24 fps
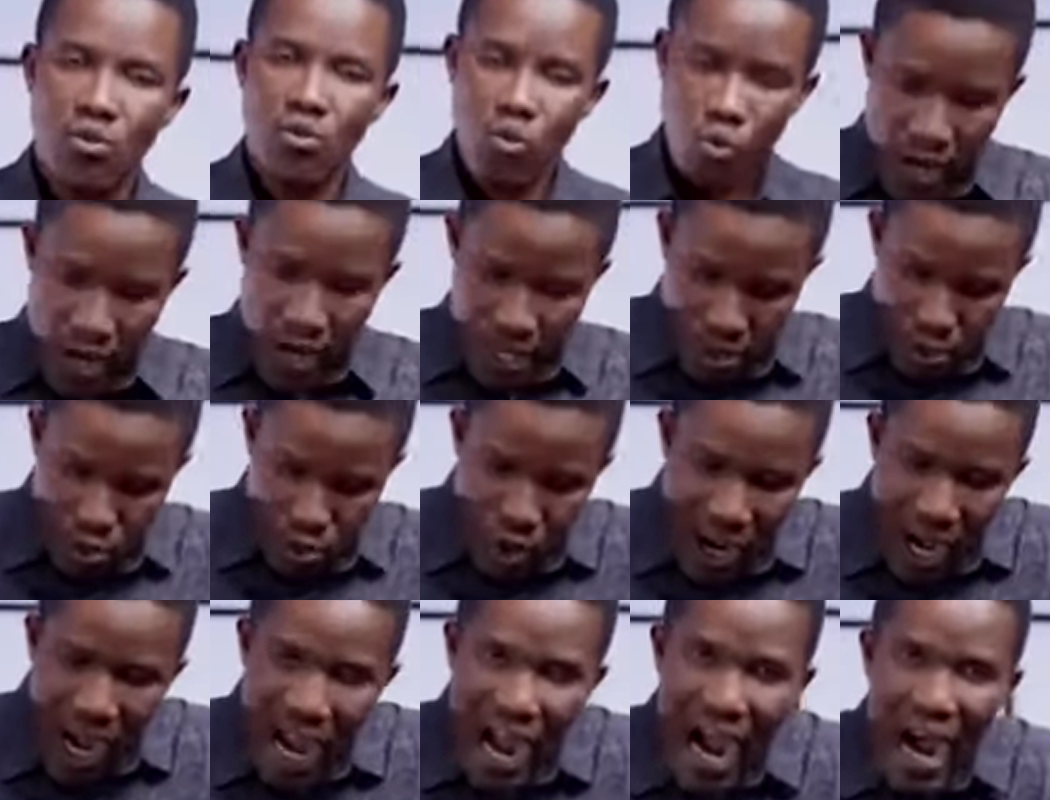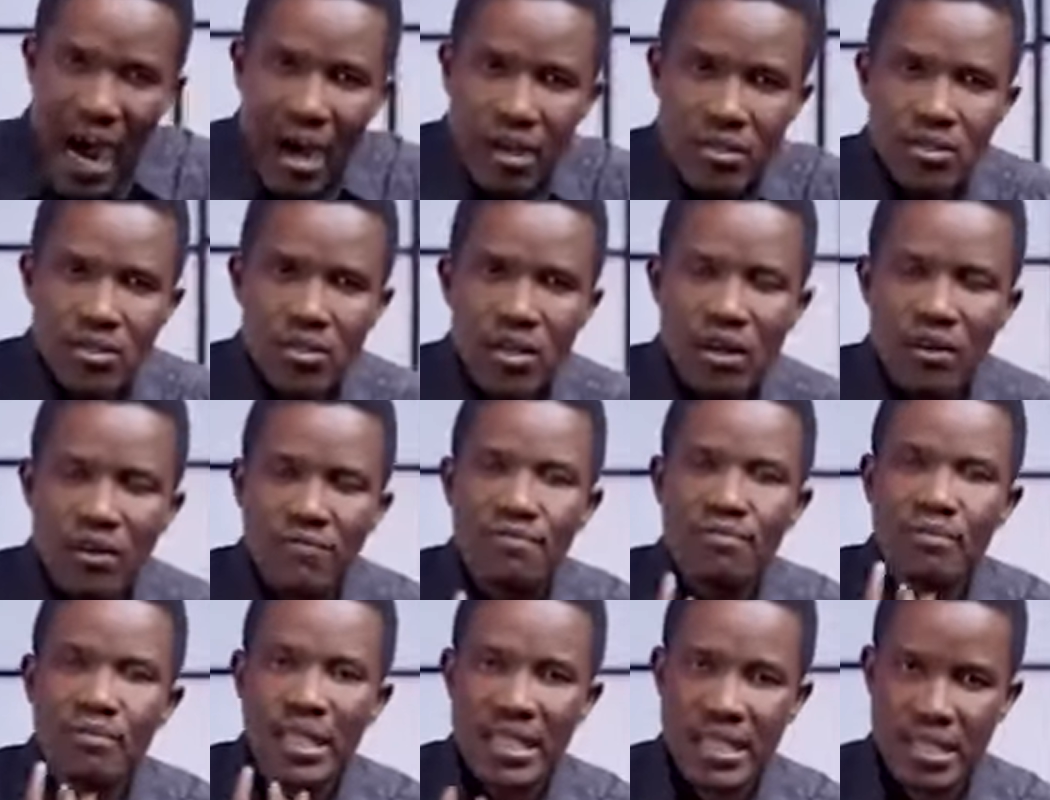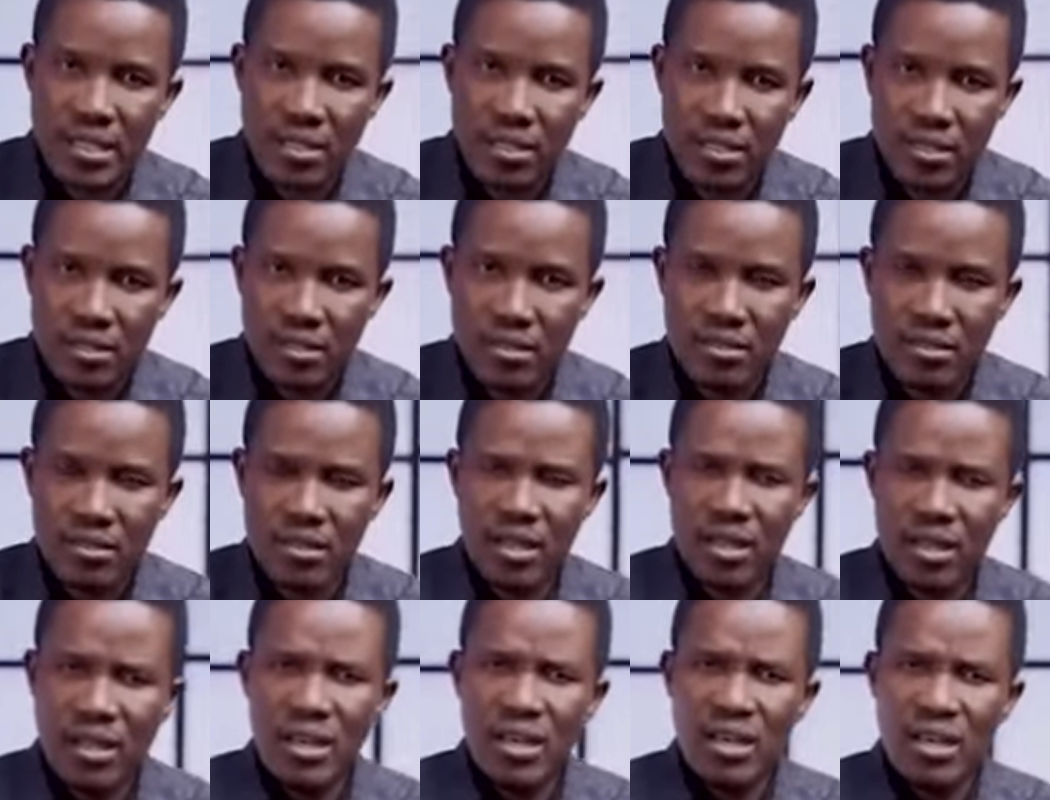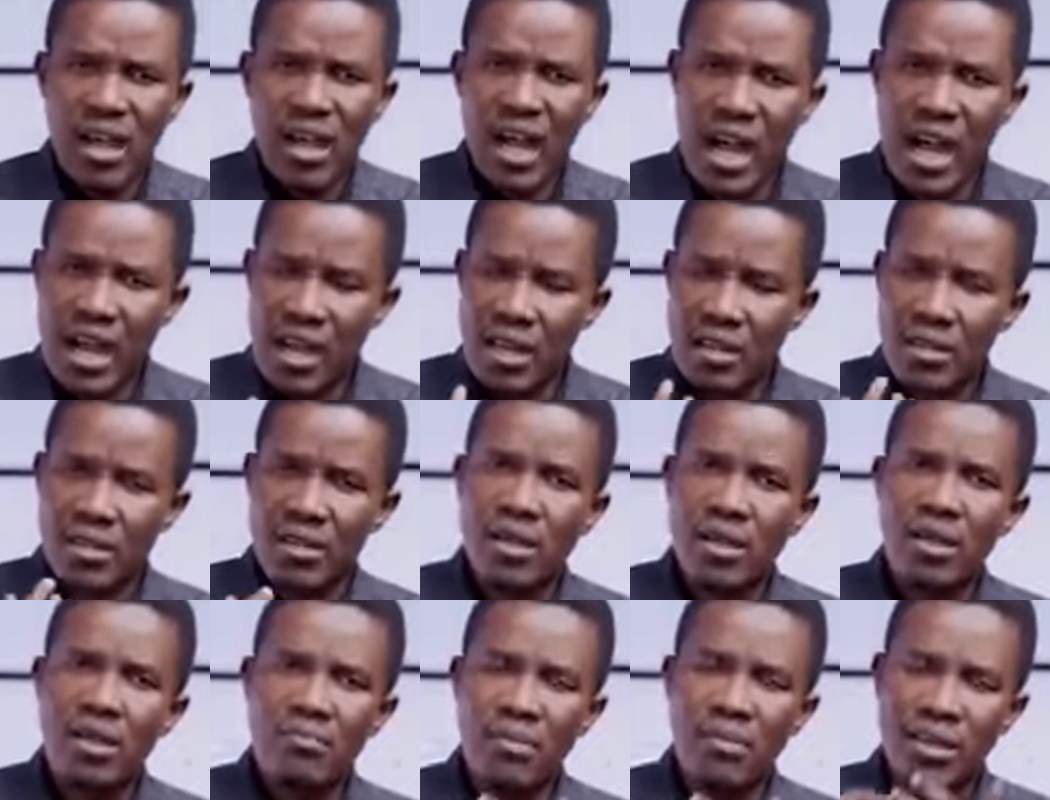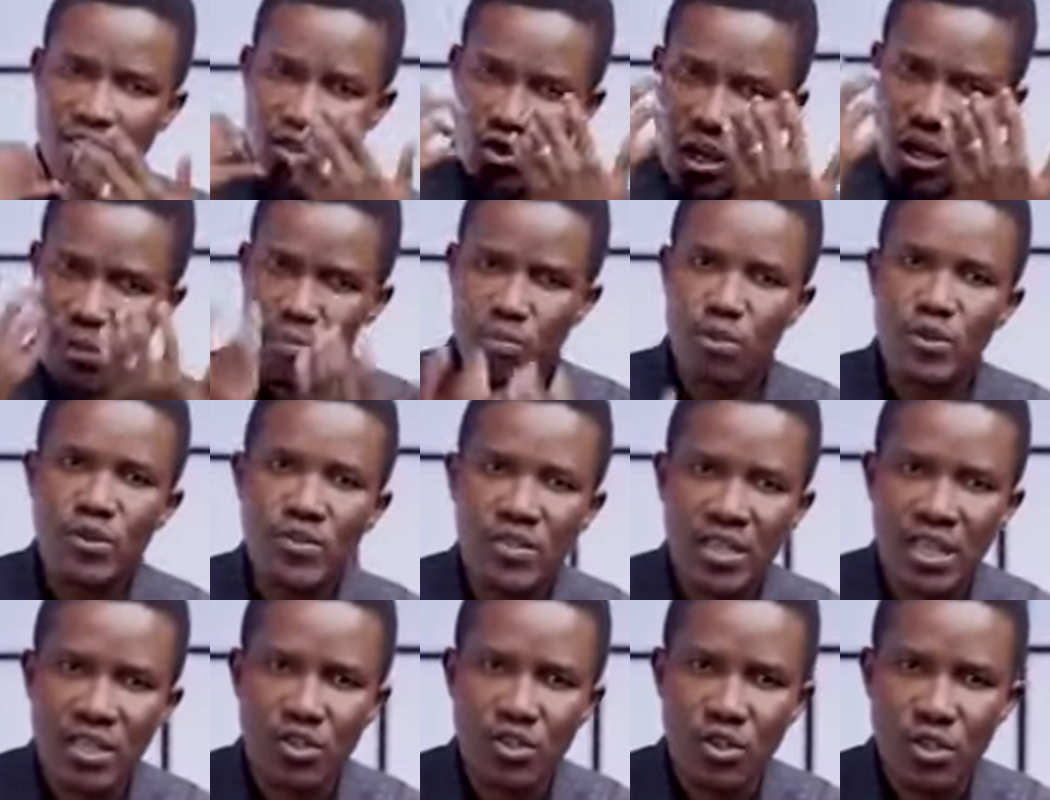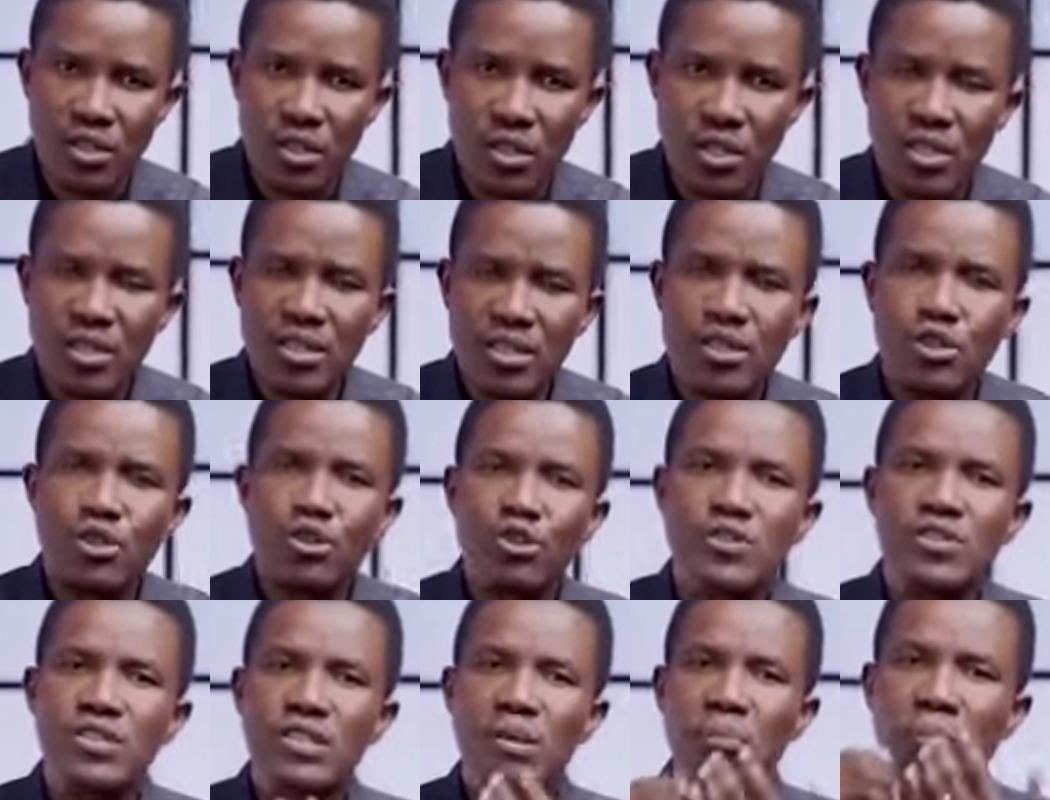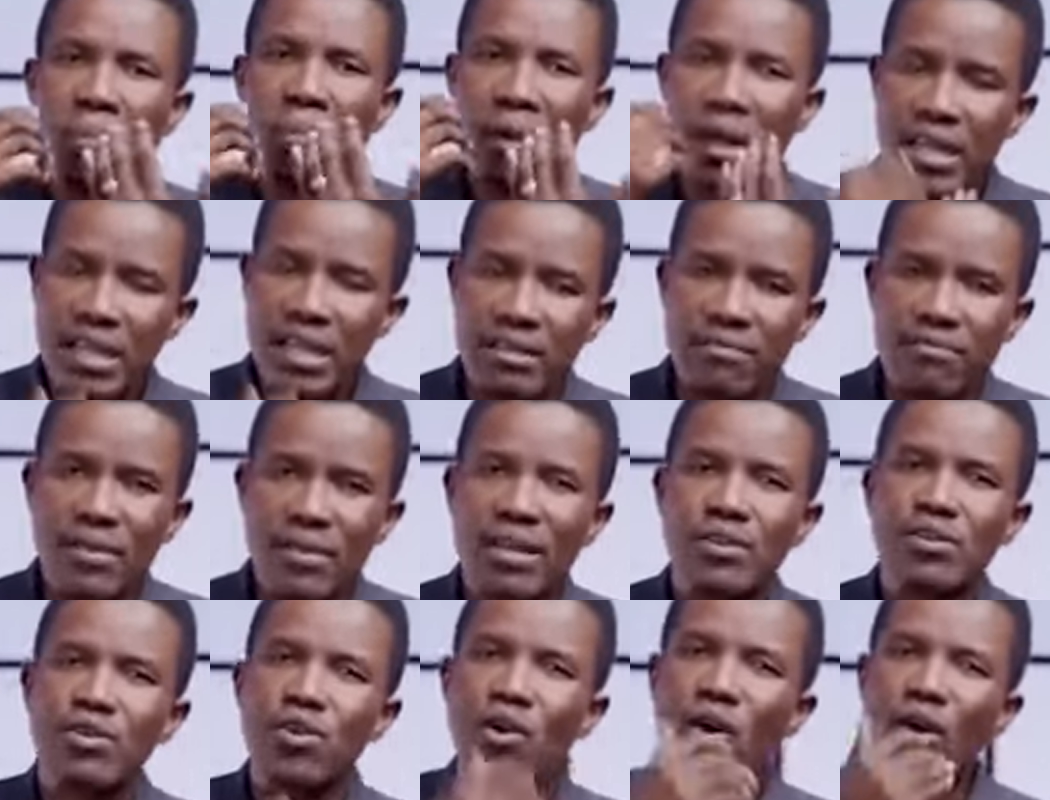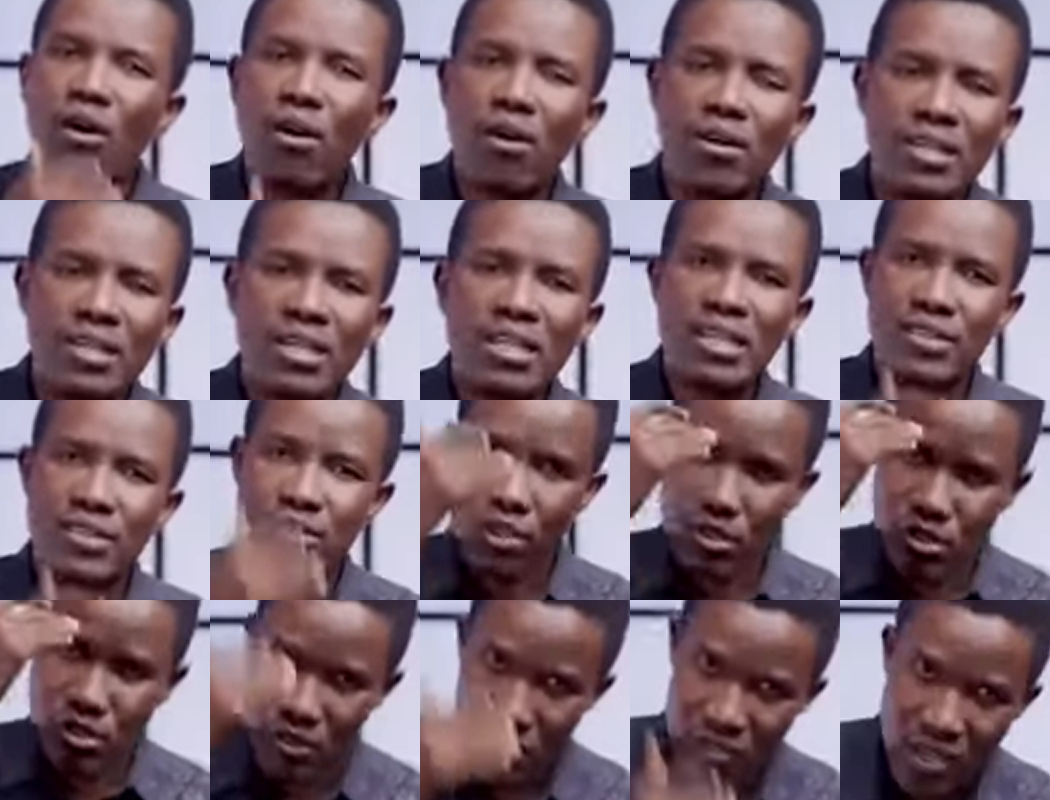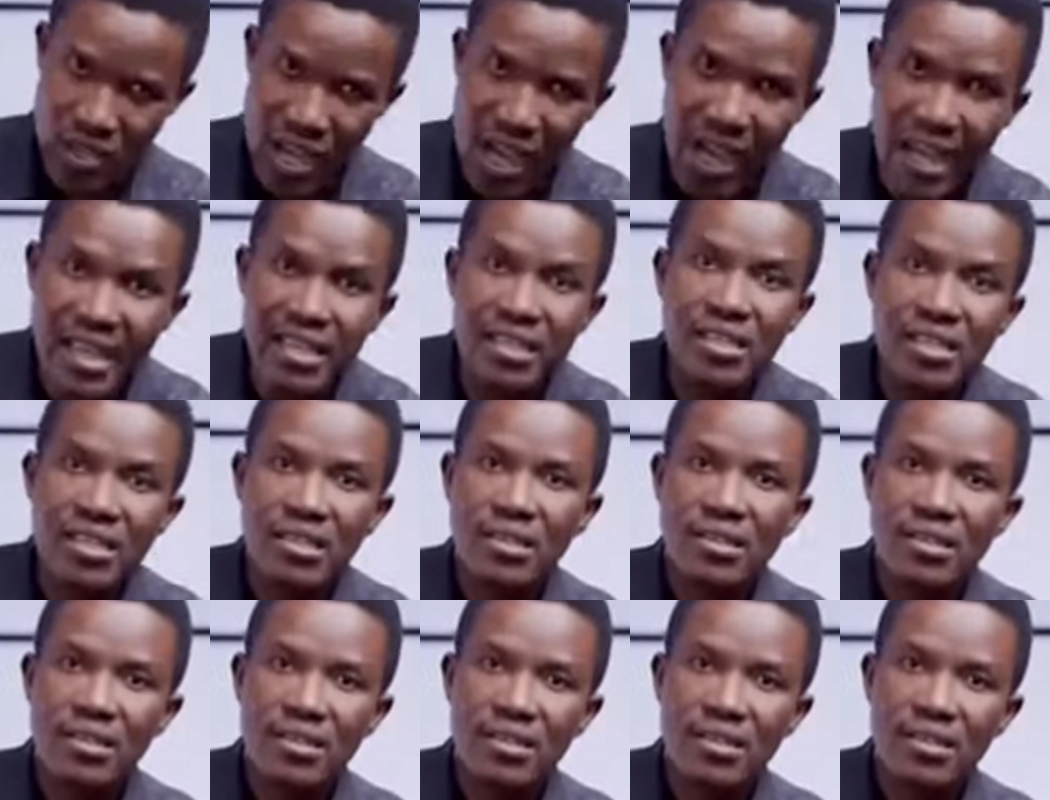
When you are out of money and material possession, do you still believe that God is on your side?